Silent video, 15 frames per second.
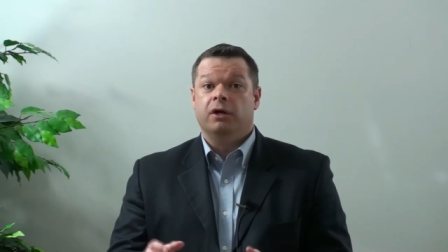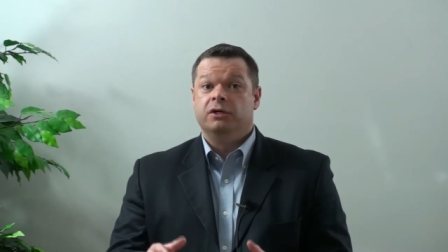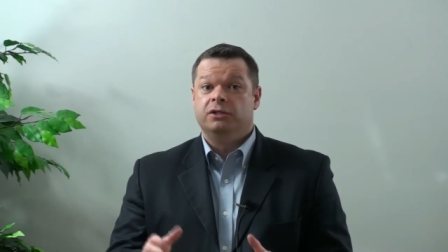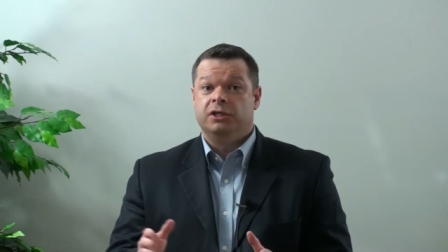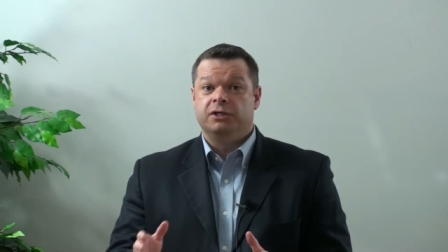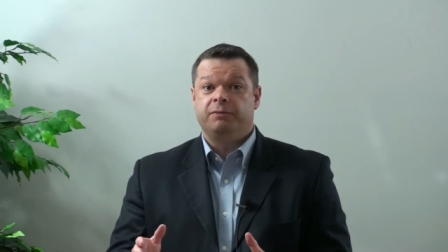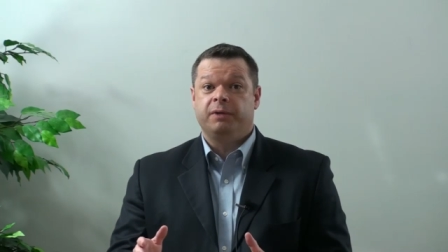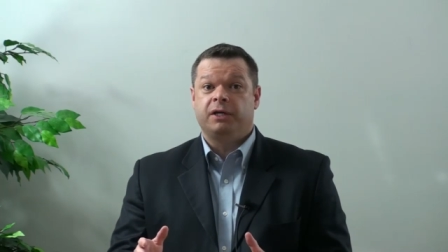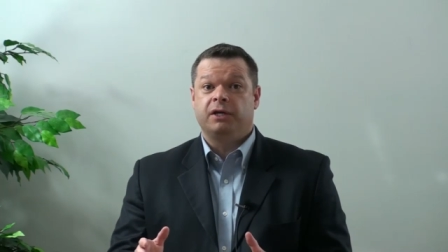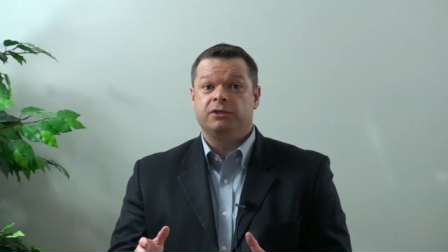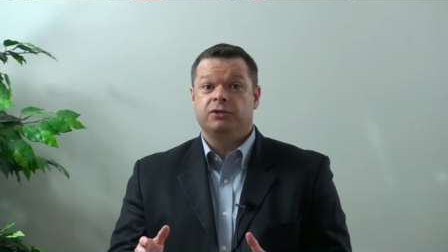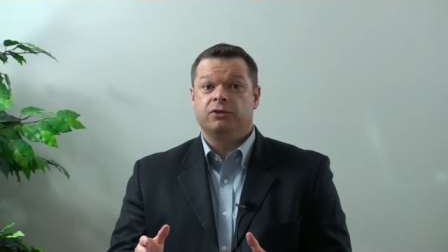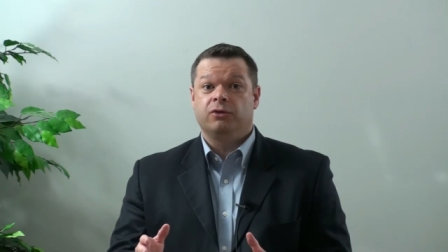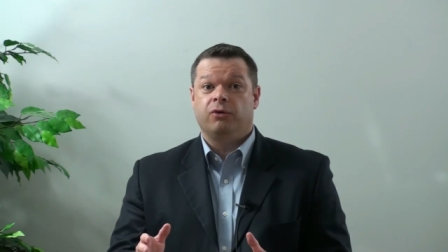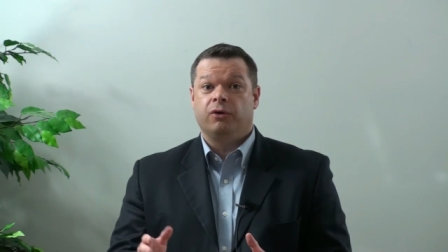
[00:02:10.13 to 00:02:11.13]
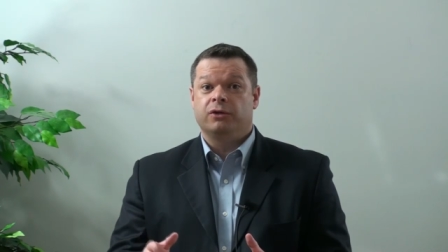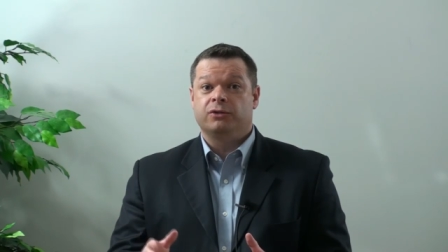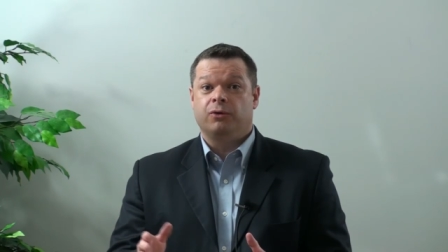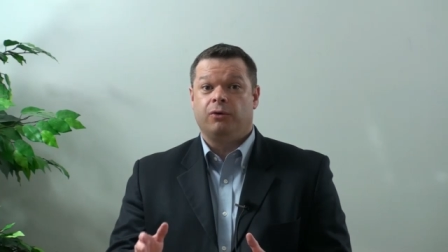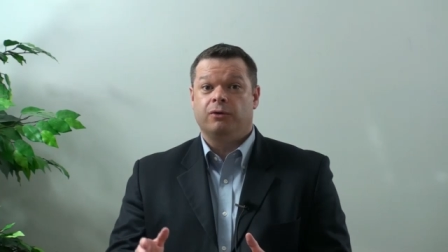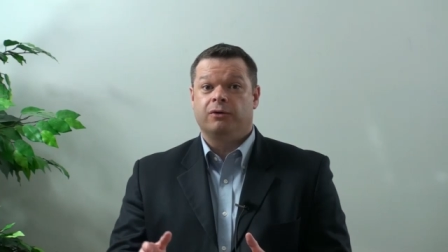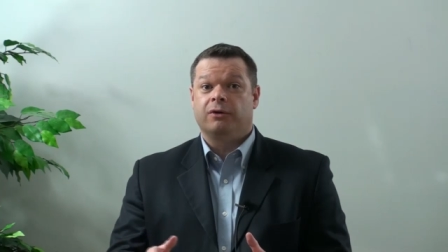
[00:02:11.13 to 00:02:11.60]
Just because your lawyer's
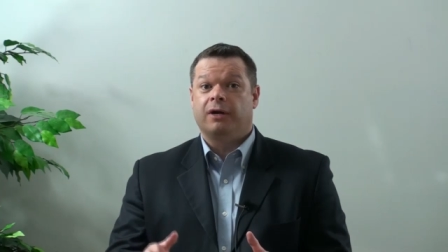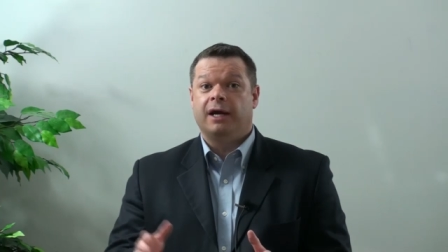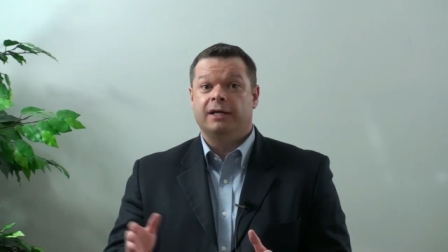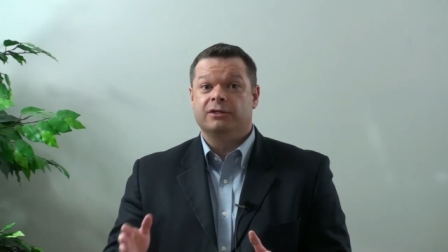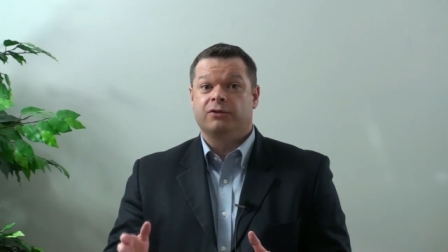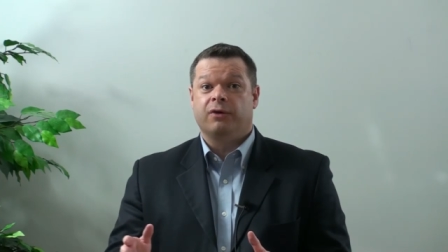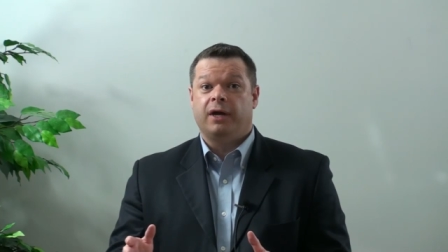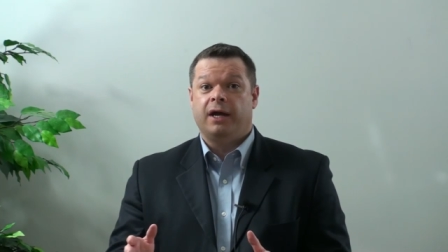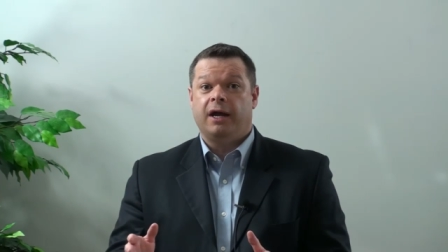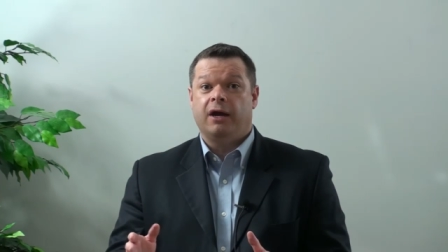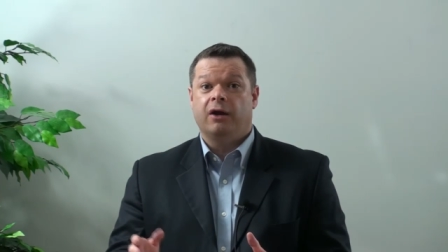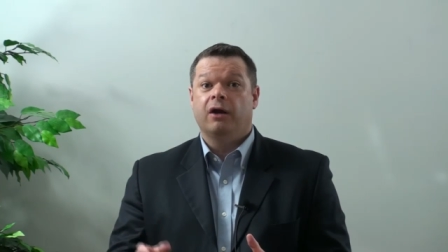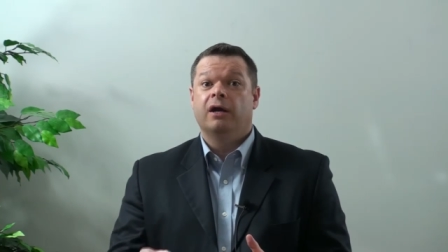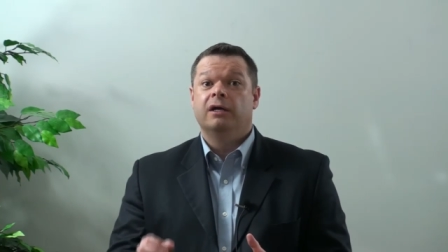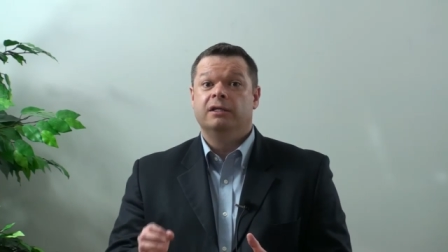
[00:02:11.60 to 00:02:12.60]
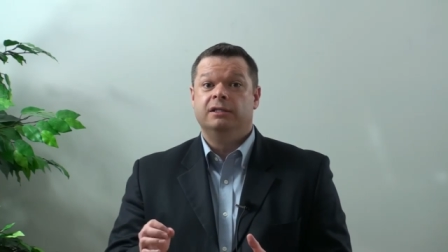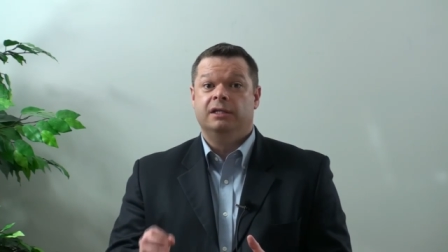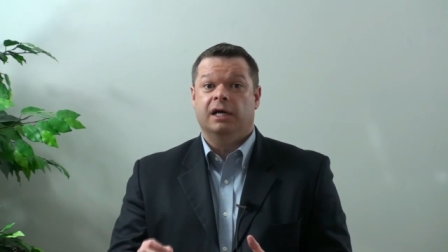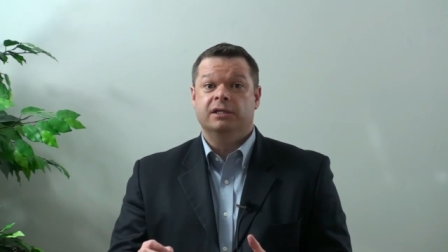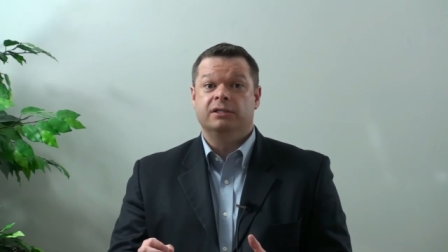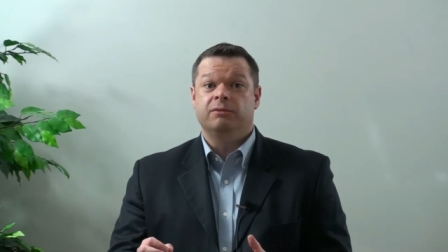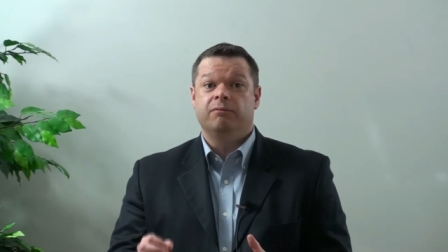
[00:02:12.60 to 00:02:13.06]
older or has gray hair
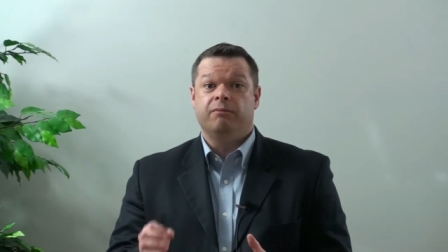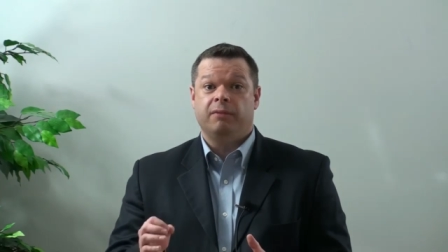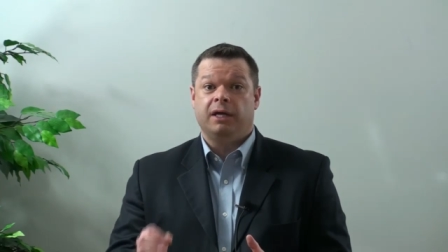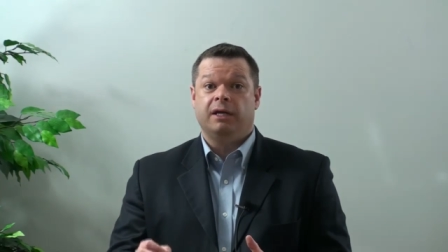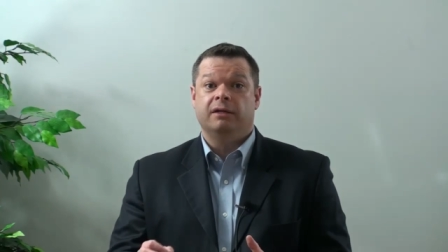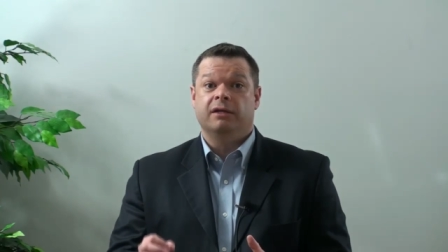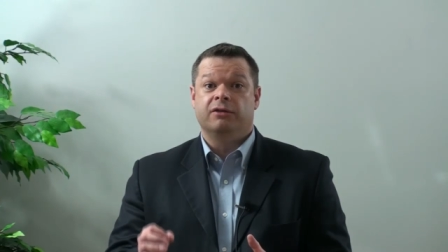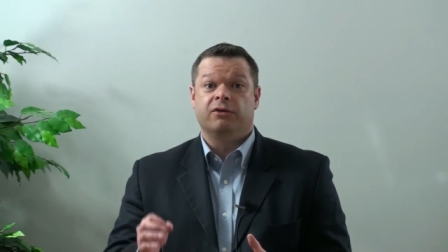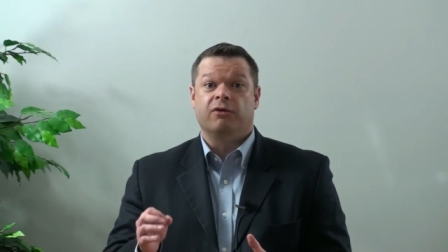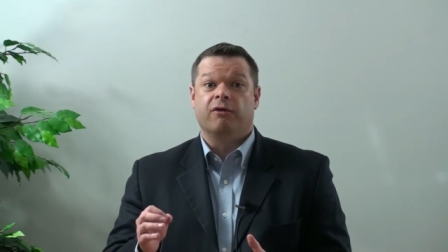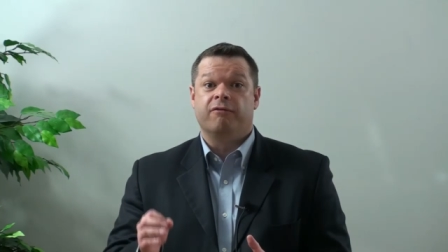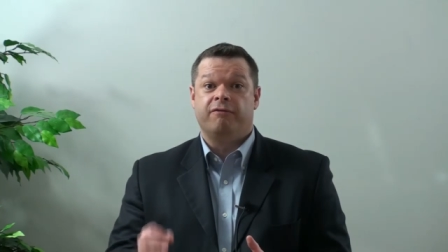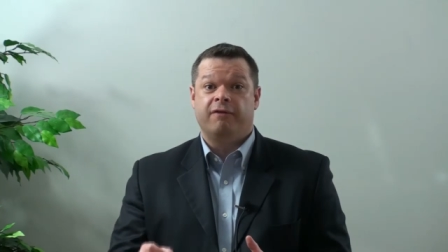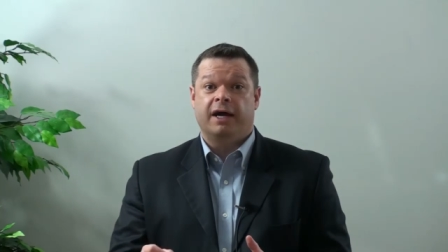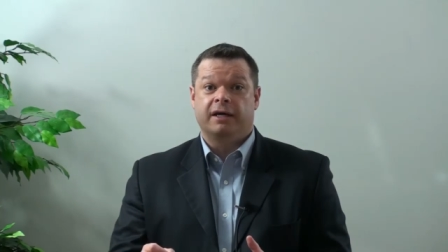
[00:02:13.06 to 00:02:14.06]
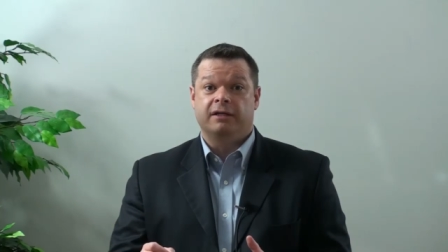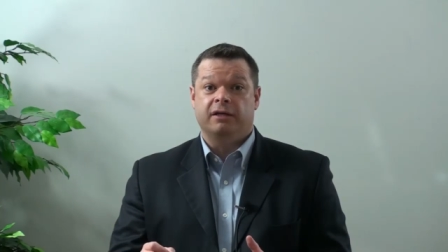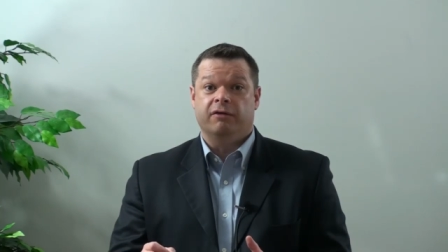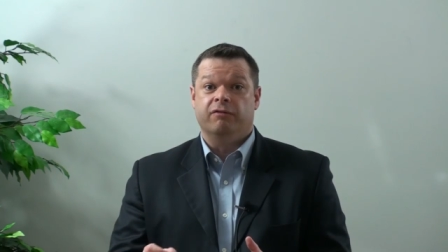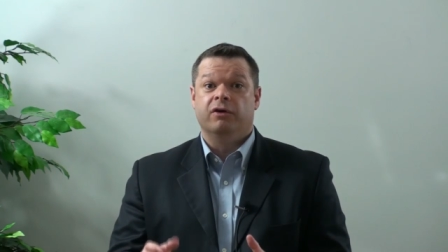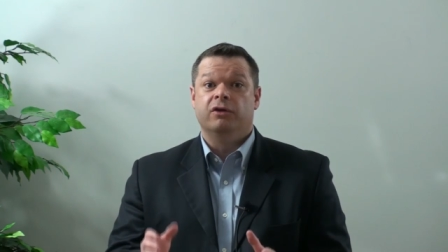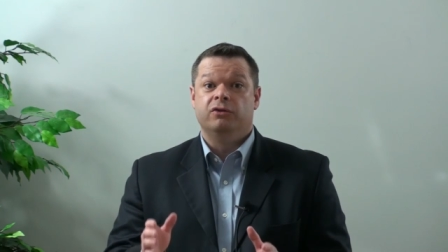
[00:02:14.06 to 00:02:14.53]
doesn't mean that they're effective.